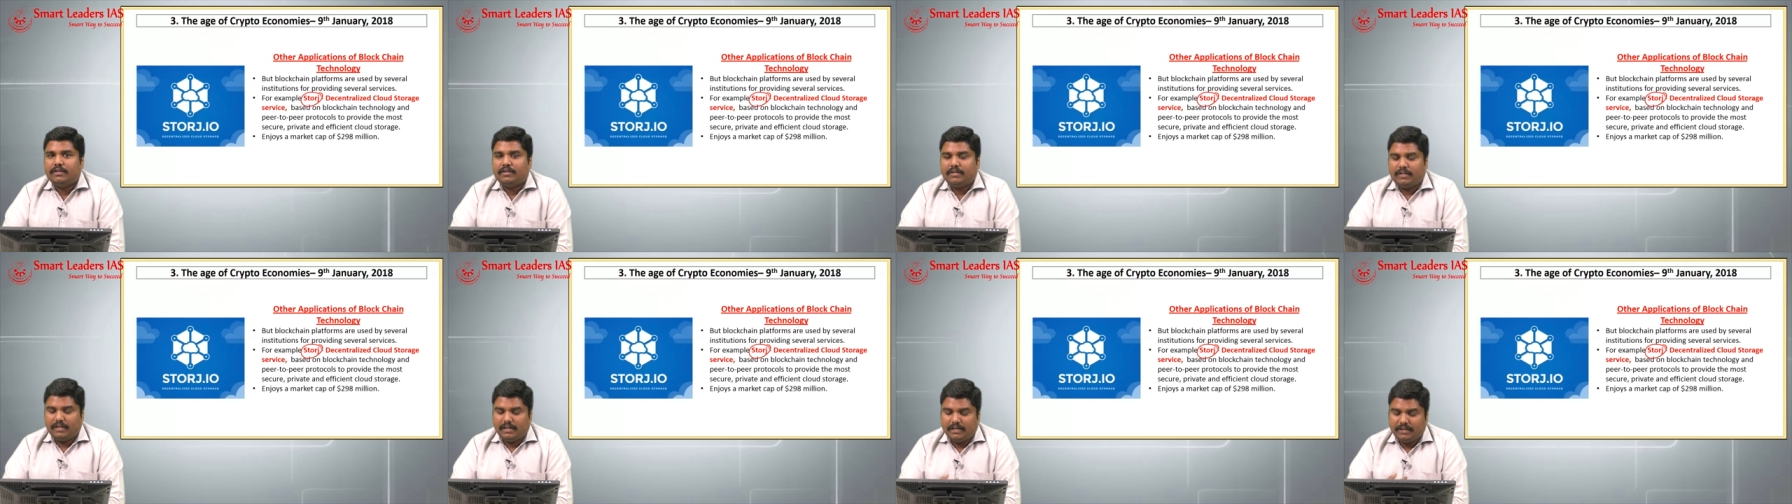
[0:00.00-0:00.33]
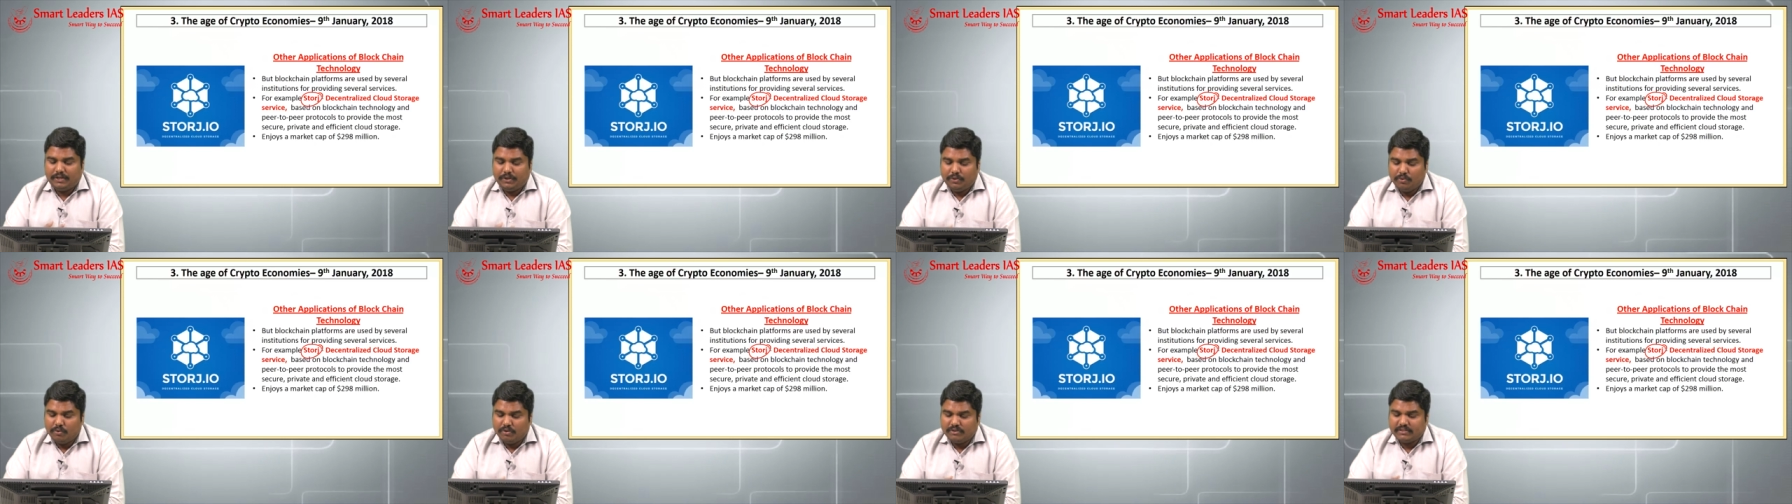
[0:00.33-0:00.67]
it
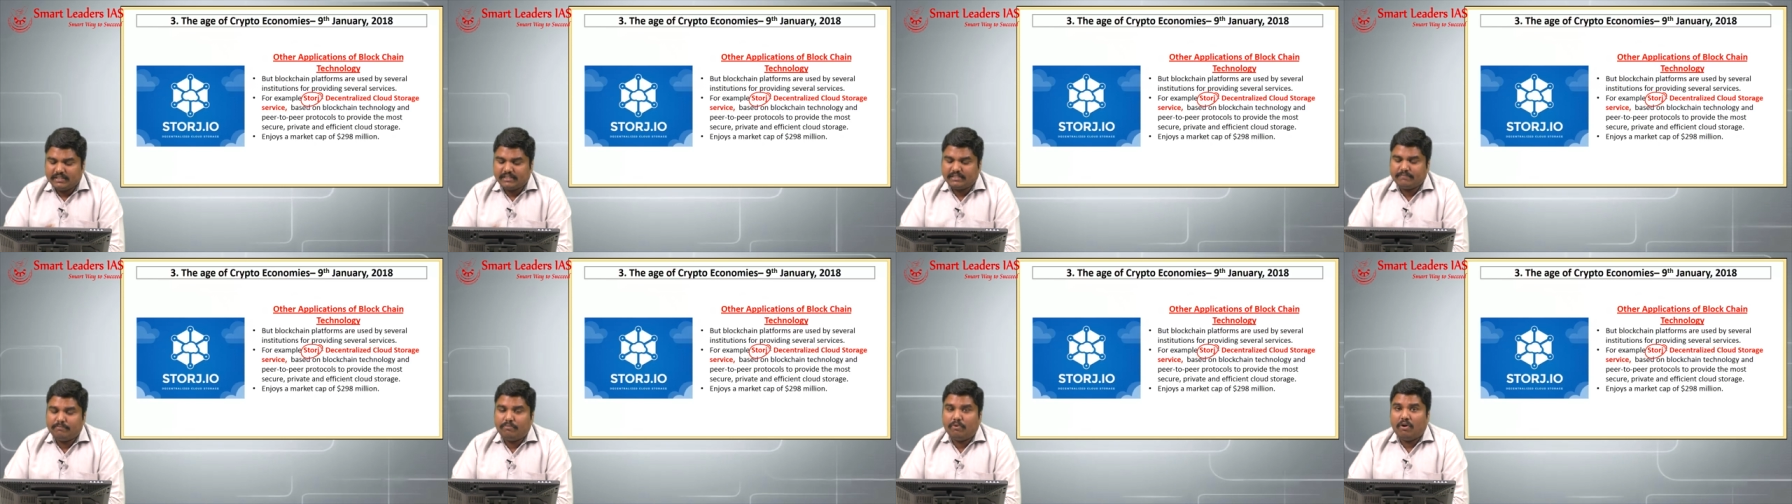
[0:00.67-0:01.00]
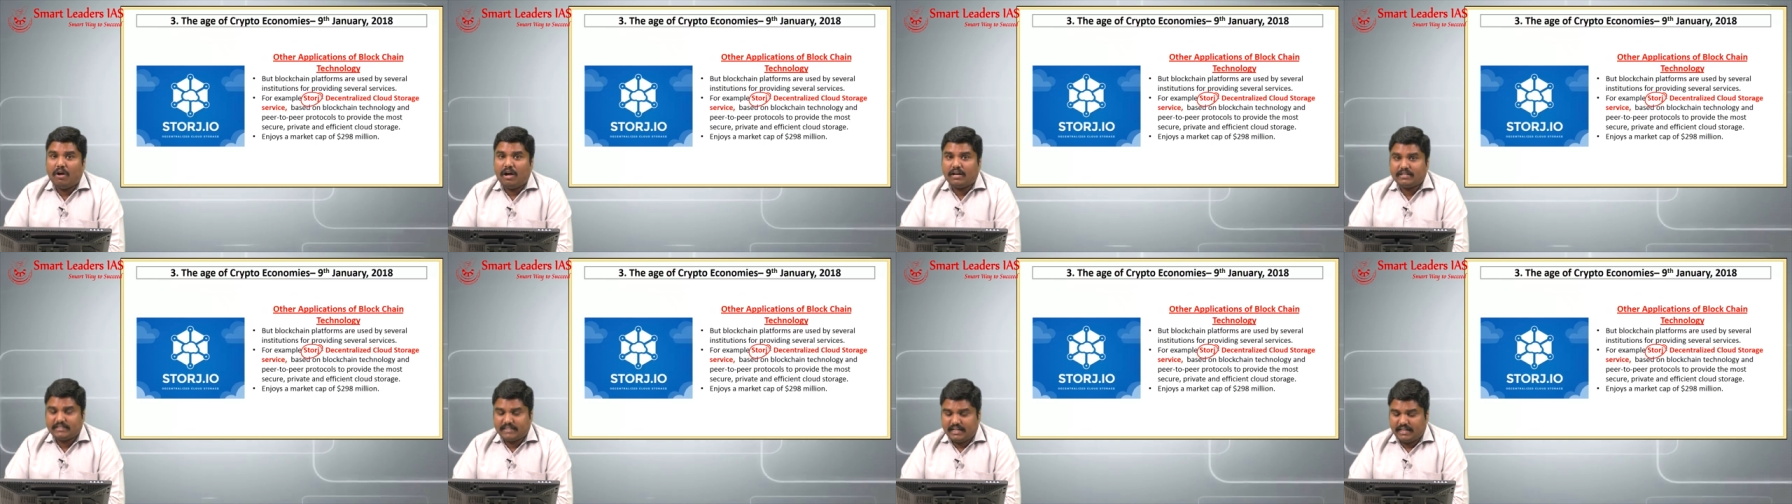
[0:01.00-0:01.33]
uses
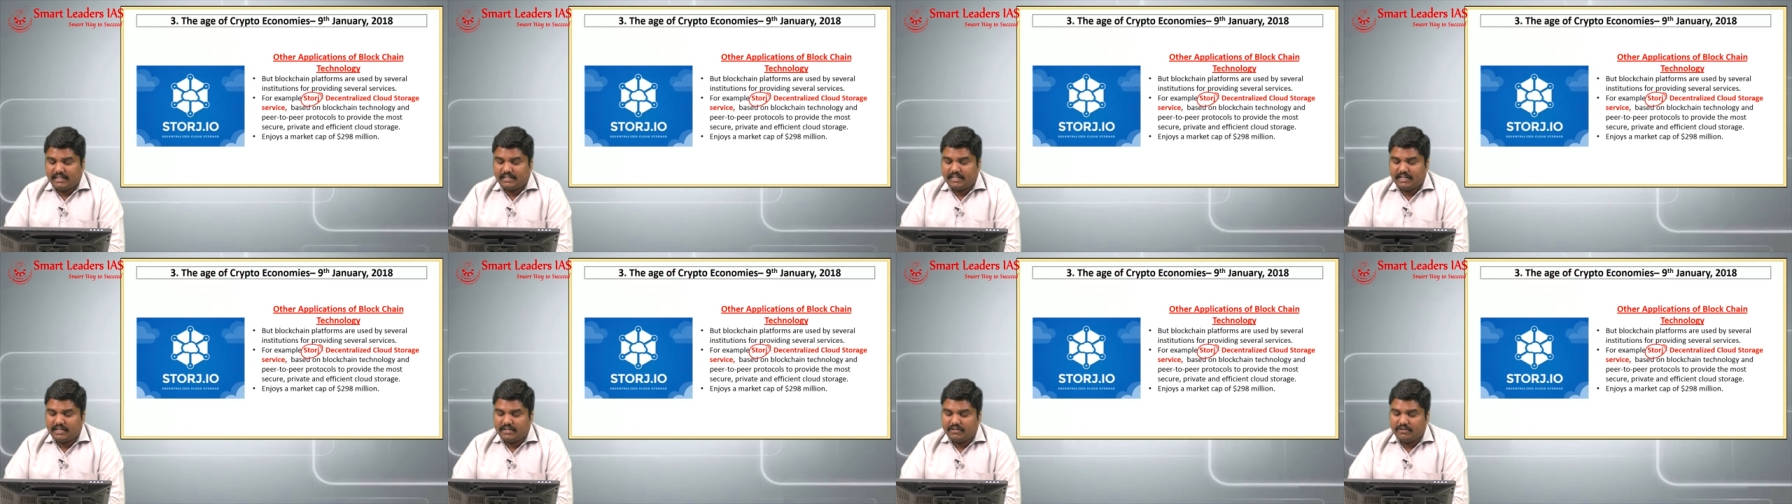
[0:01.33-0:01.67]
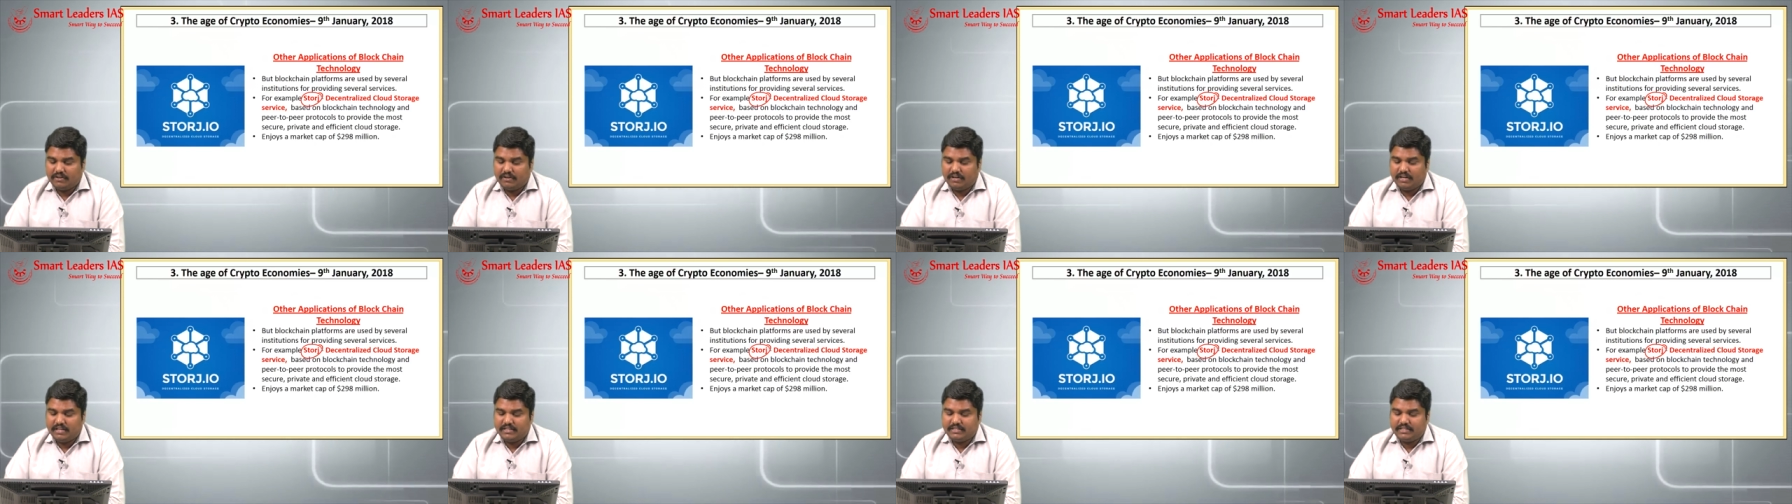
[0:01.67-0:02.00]
blockchain
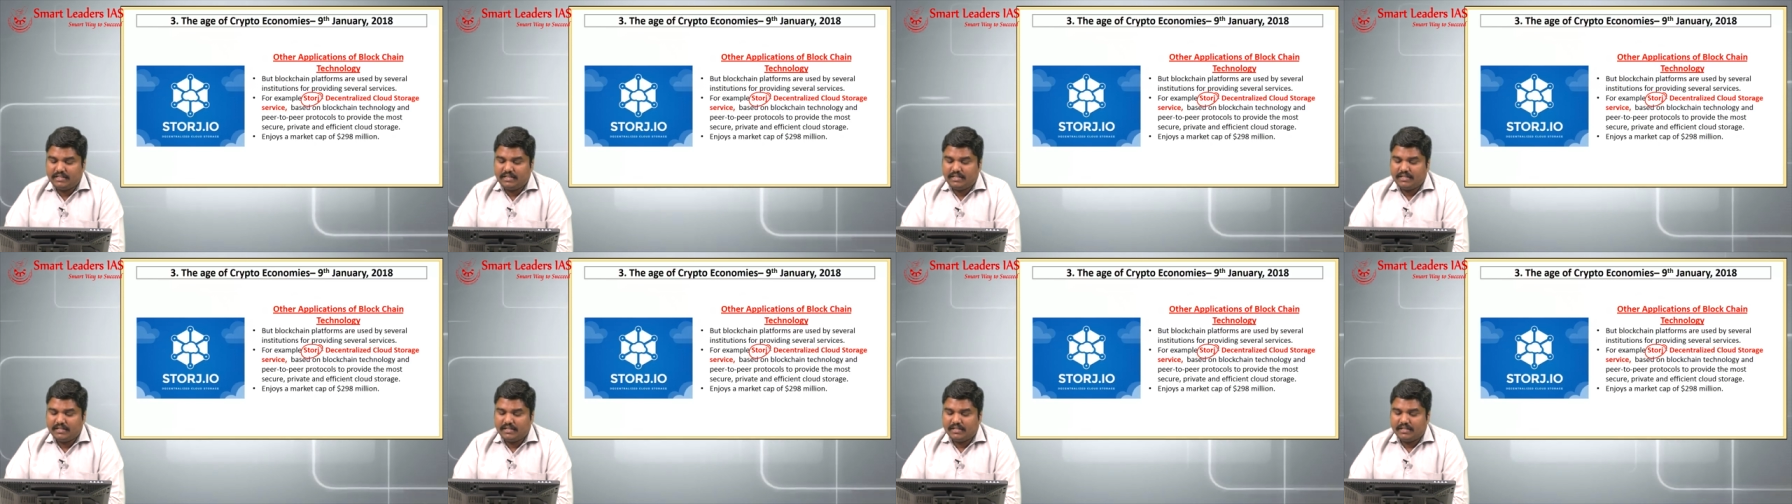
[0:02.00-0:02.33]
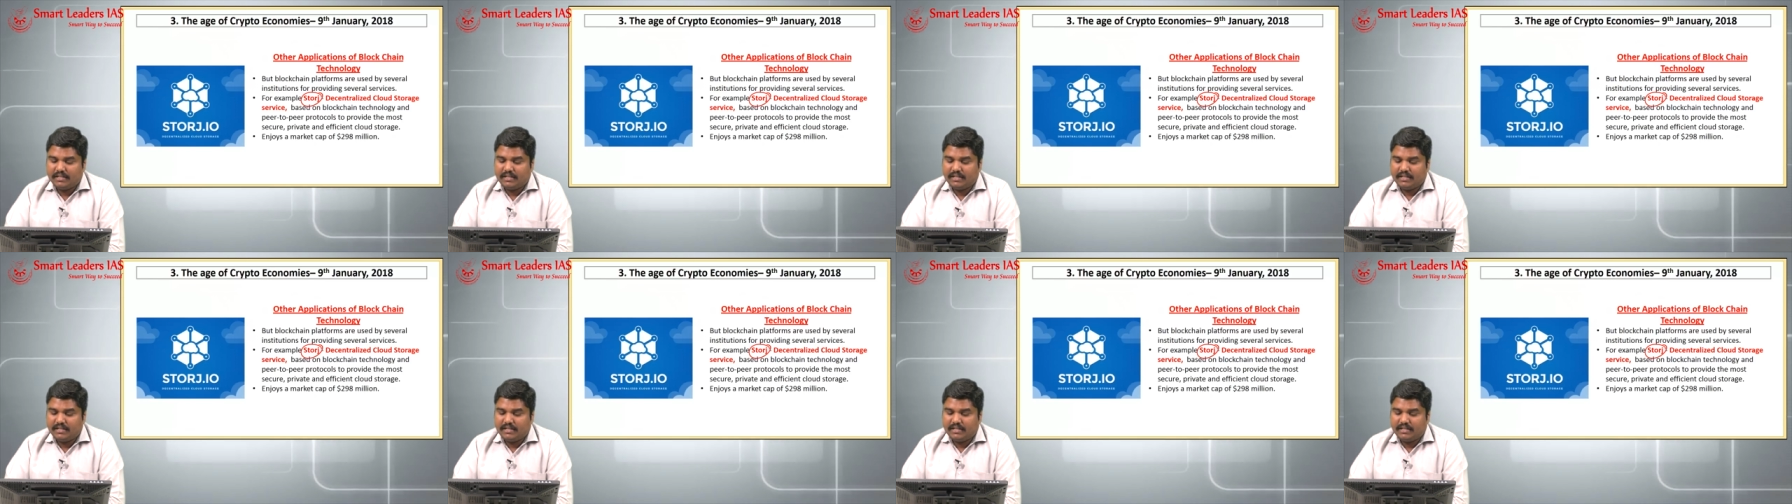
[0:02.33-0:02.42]
technology